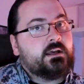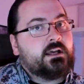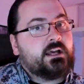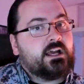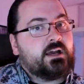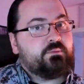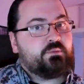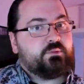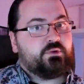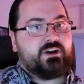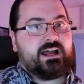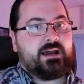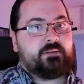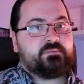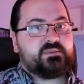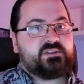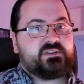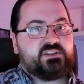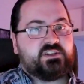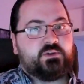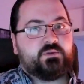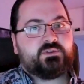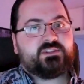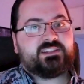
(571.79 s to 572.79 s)
and perhaps
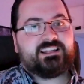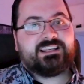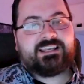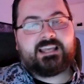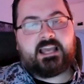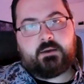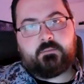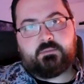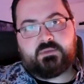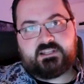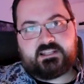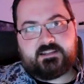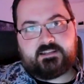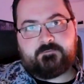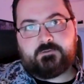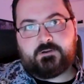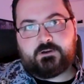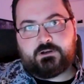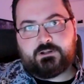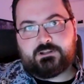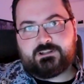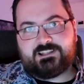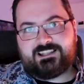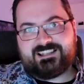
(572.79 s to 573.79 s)
use the gambit
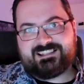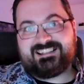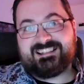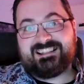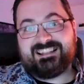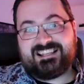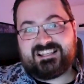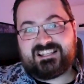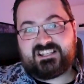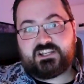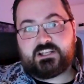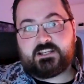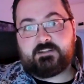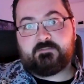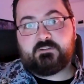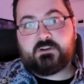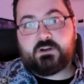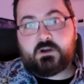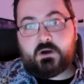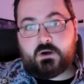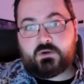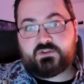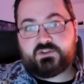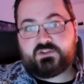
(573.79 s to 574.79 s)
difficulty as initiative
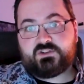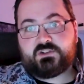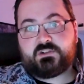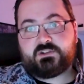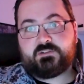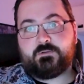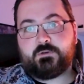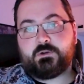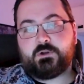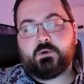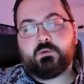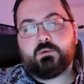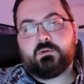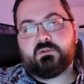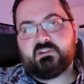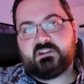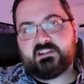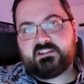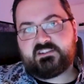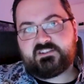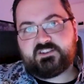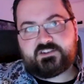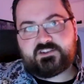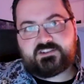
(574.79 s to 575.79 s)
cost for the
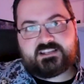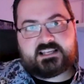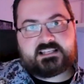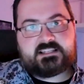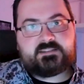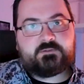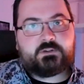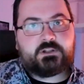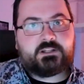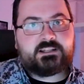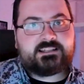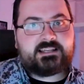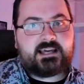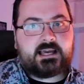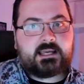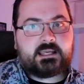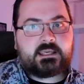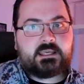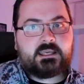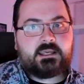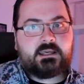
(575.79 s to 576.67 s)
already successful attack.